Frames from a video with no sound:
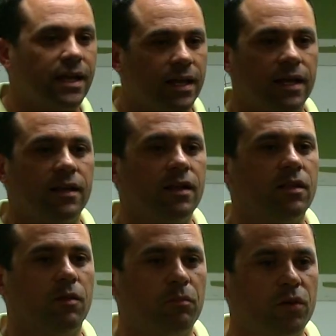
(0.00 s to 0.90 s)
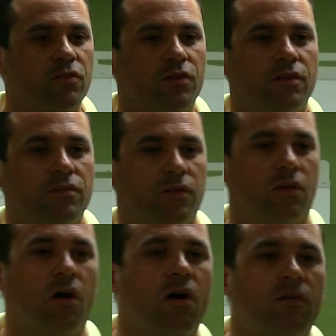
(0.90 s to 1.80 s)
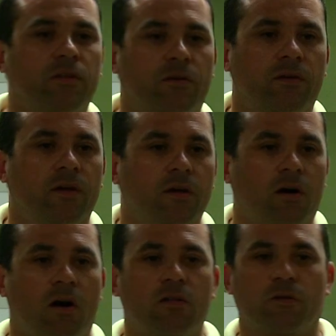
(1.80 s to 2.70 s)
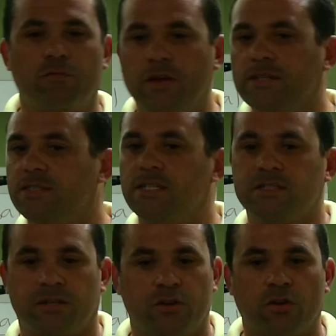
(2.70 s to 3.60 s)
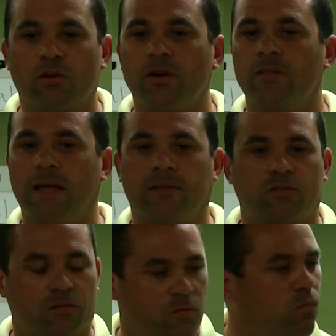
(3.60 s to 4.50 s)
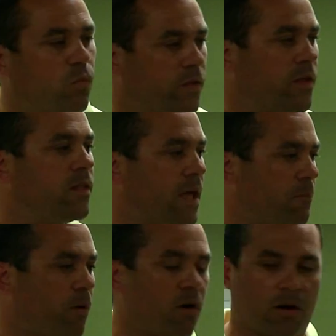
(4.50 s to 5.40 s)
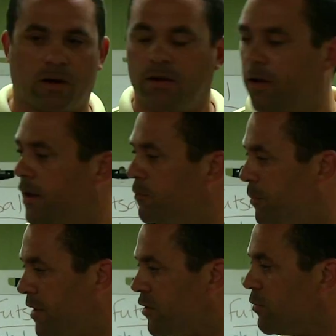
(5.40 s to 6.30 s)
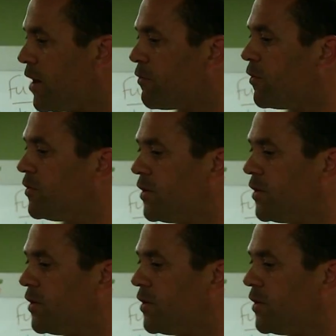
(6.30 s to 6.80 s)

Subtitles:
get hidden in the bushes and all the feces and urine that's within that park. And Betsy Redfern's